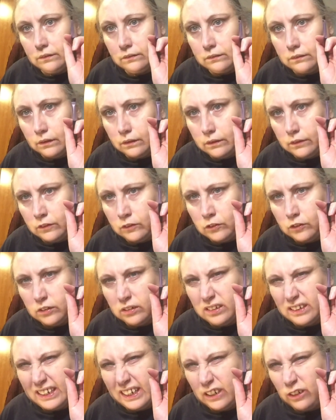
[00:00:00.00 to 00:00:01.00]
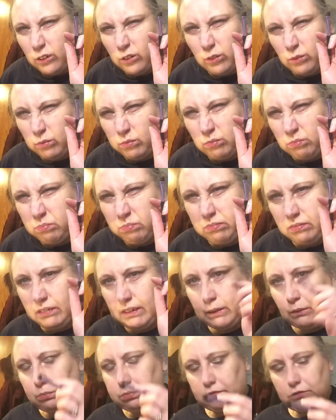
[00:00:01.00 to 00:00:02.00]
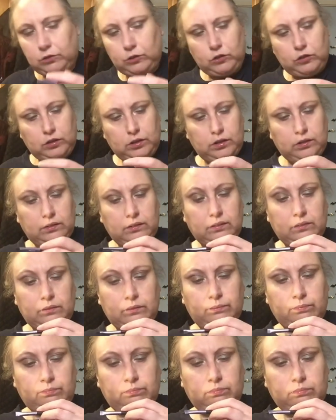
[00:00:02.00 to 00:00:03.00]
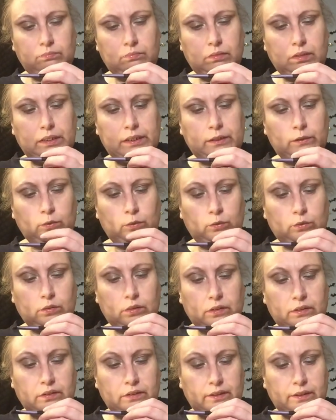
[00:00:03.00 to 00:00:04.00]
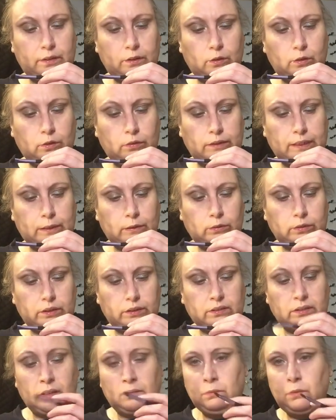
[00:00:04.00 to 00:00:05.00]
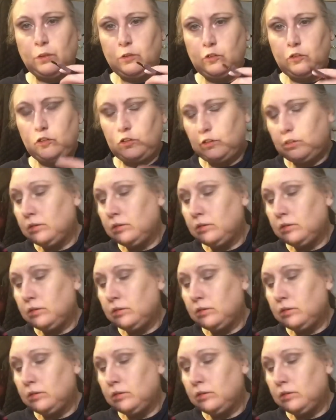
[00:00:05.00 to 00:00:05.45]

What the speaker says: So it's just an angle brow brush. It's Lidl's, I think, or Aldi's, I'm not sure.